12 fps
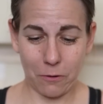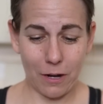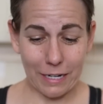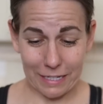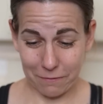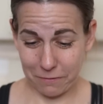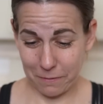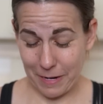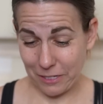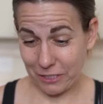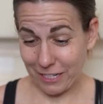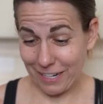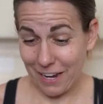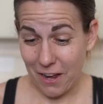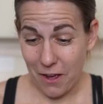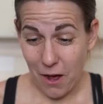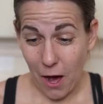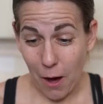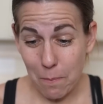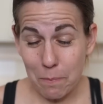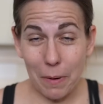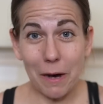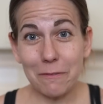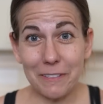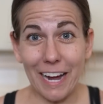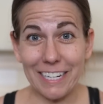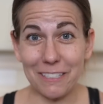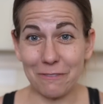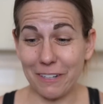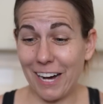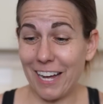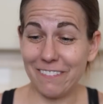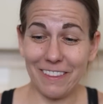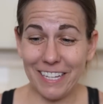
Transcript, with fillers: Chronic inflammation above 95.